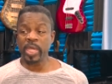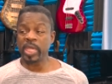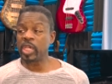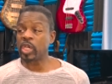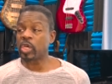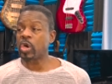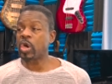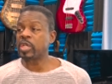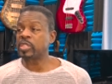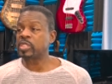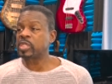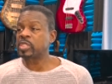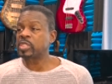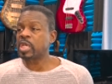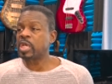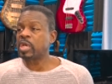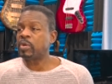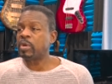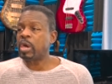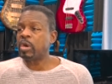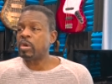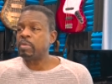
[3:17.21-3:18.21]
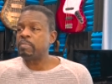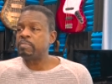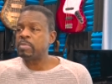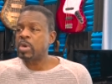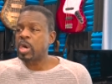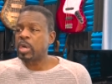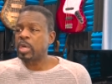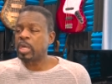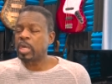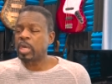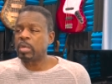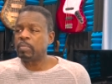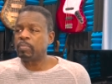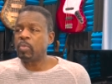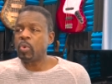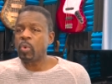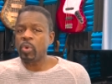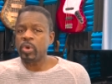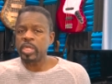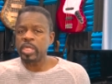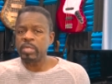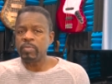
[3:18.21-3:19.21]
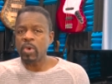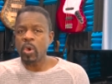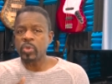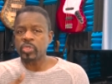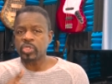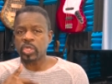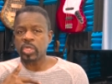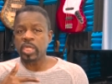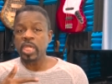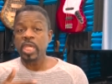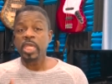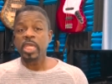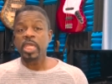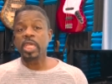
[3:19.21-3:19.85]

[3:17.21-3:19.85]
It causes our, our, our more emotion.